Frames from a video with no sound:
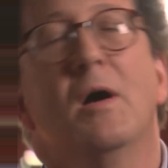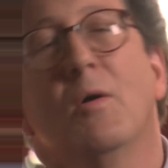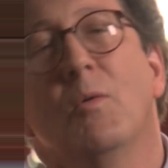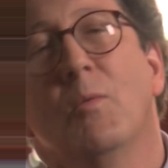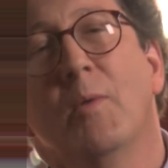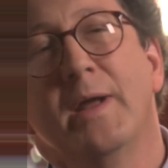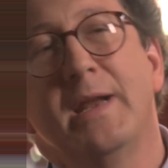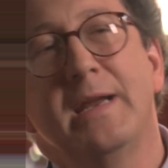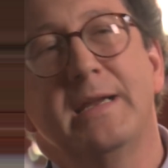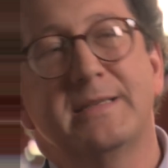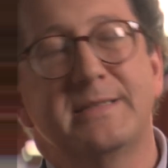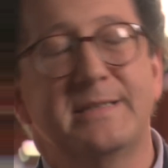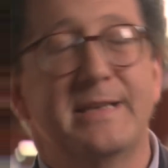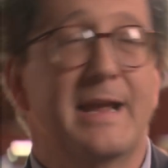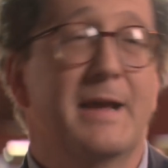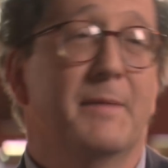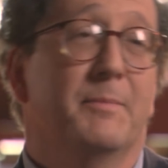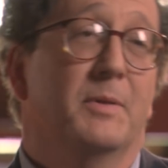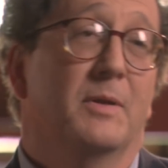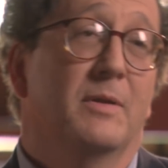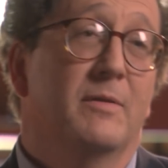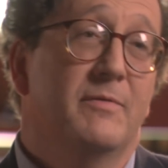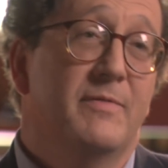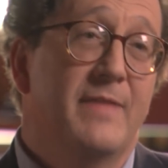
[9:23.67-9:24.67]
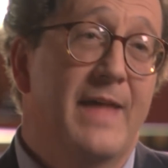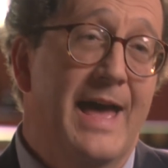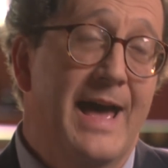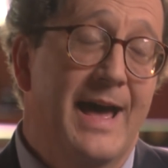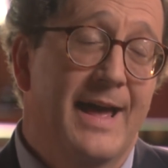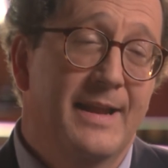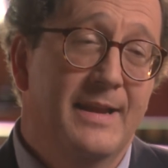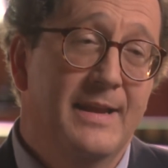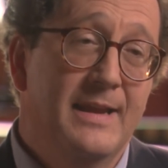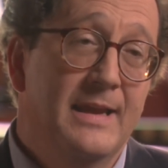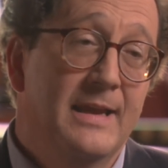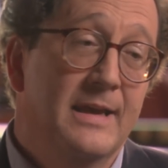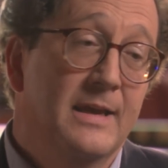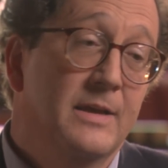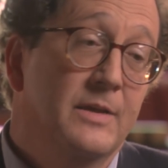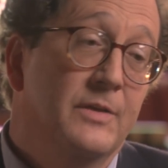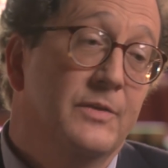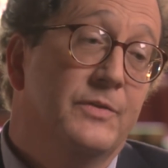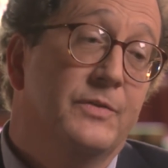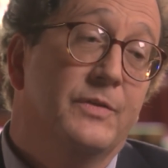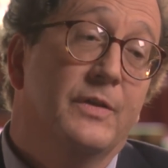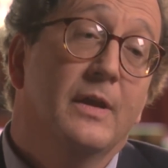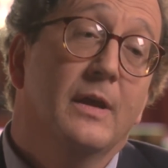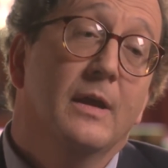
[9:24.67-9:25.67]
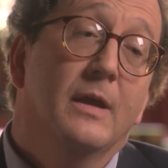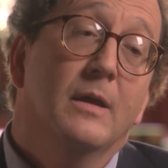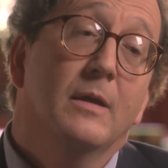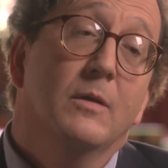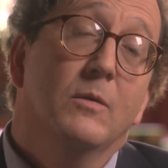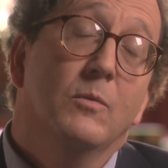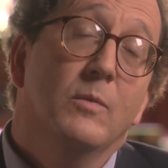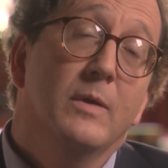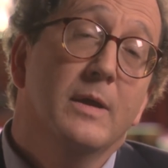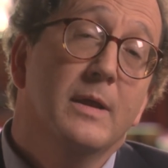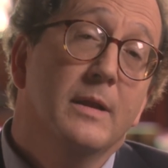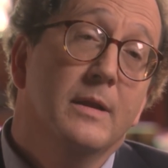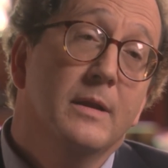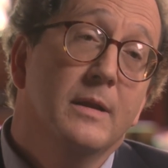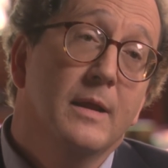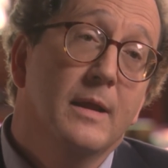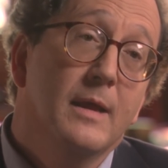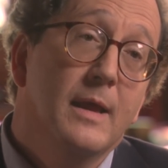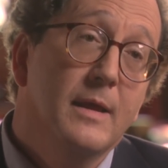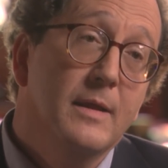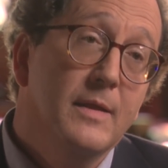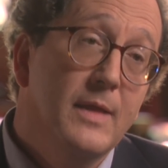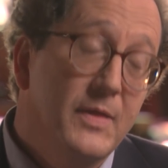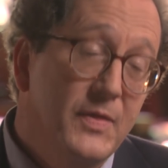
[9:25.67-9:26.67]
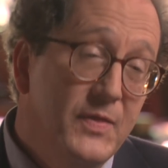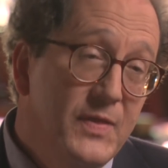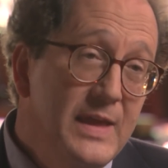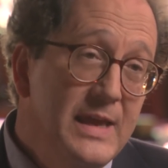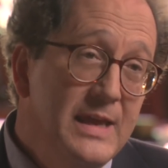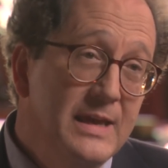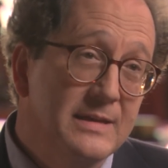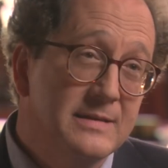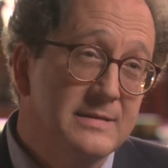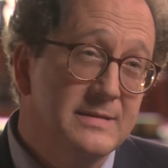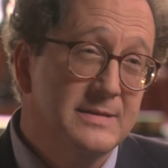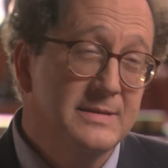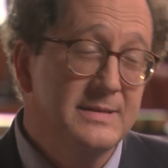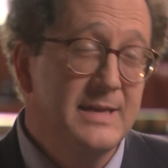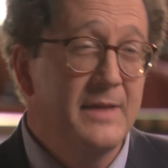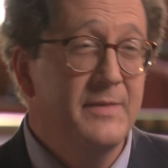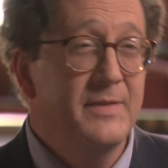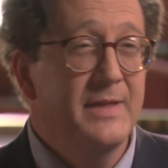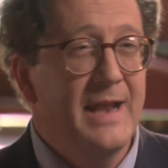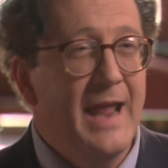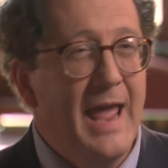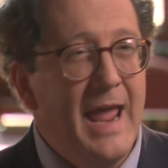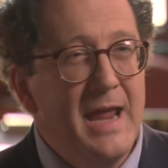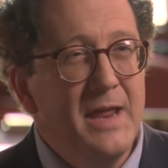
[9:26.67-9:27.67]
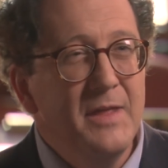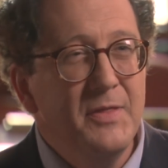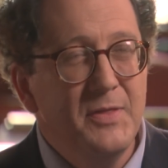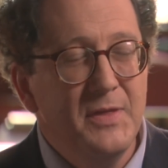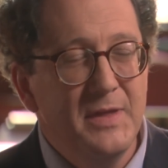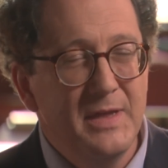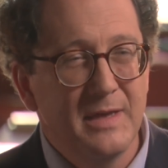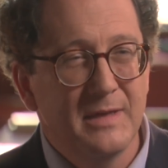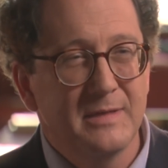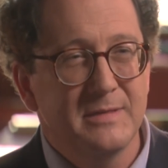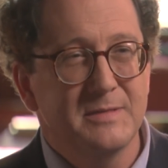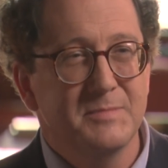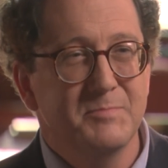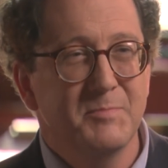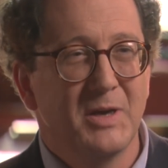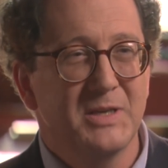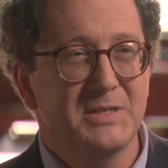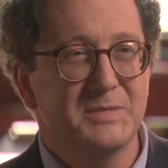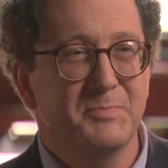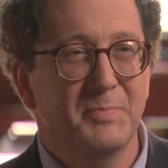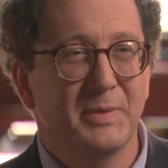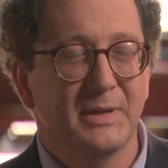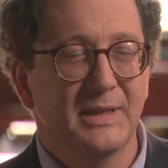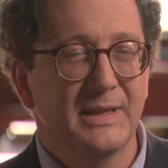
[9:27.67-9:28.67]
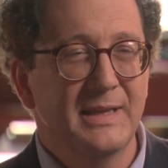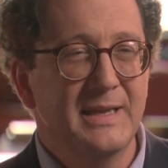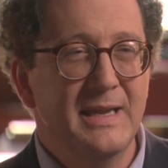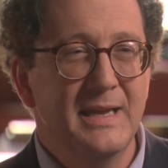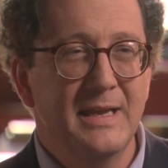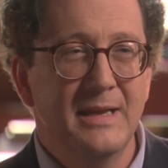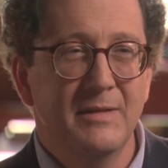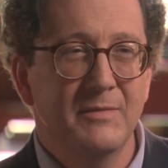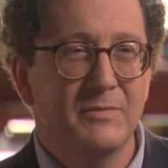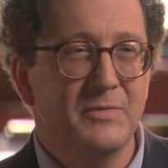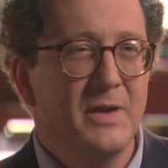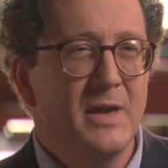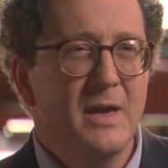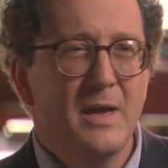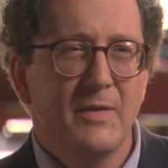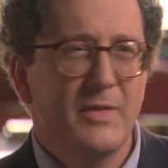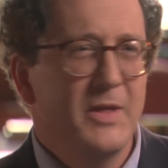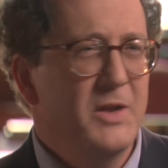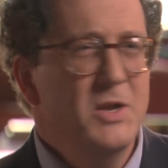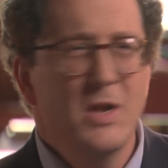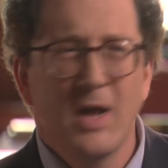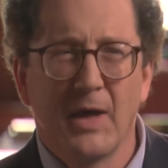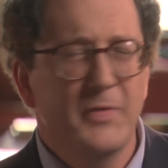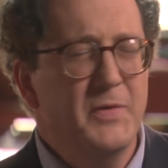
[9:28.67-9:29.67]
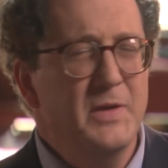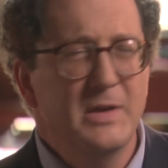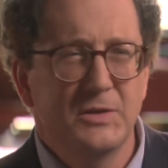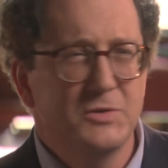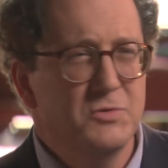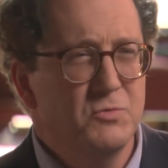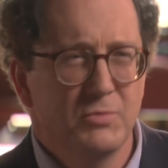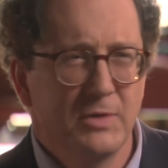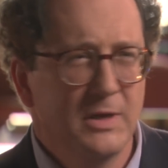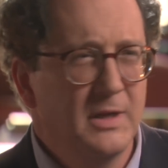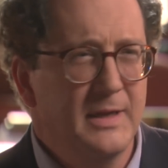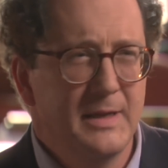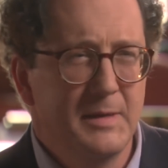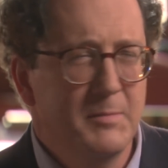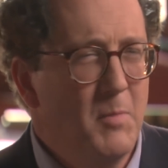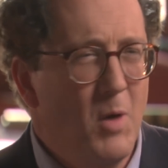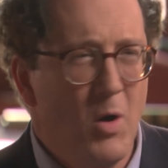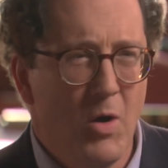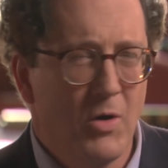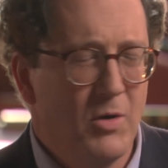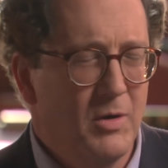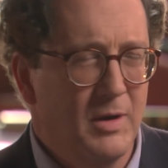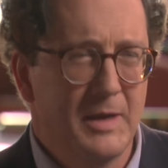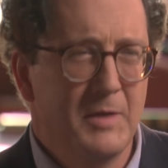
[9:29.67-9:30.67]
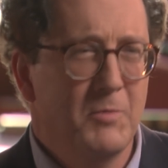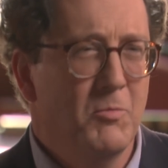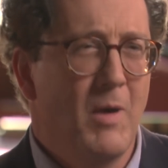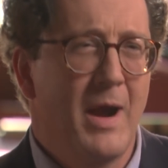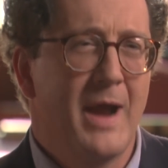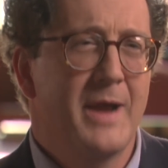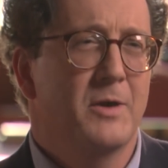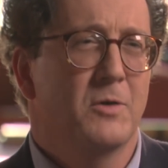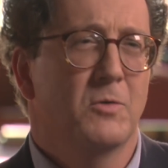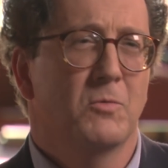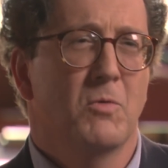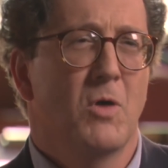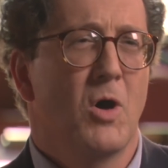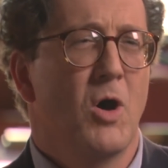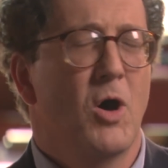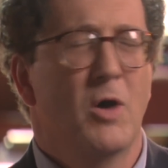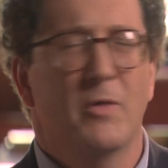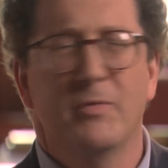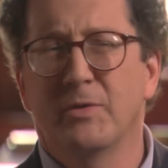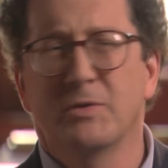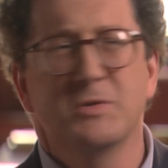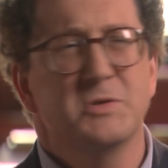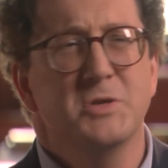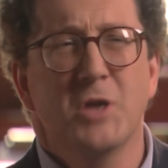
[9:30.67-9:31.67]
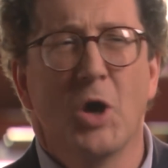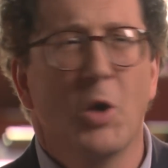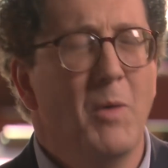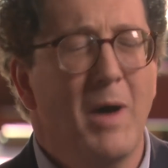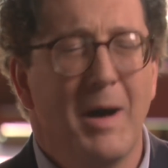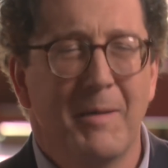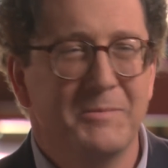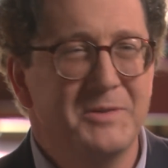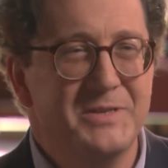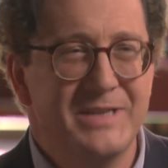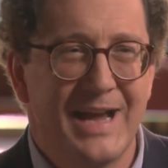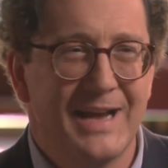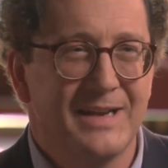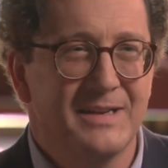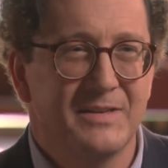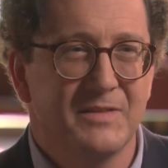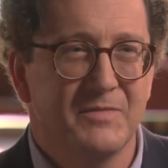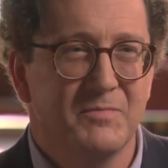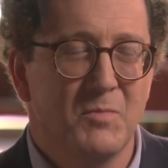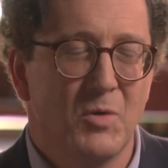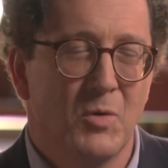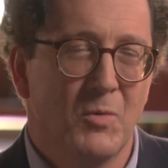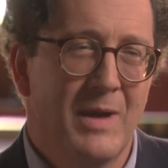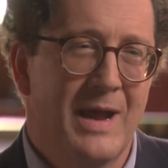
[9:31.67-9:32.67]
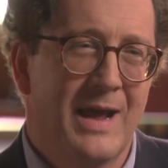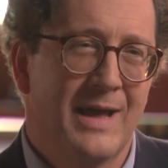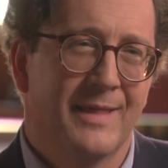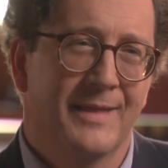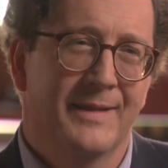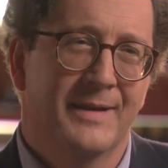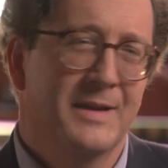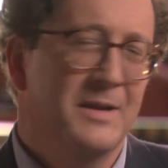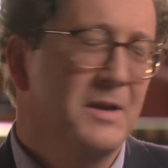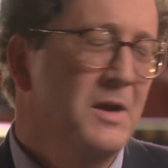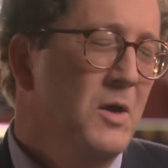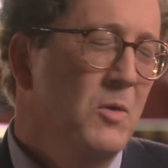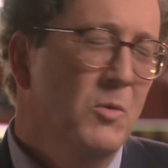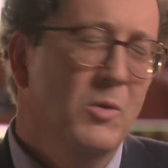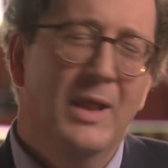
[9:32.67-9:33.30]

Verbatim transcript: One example of that is when Theists say that atheists must believe that nothing's really morally right or wrong. There's no objective morality.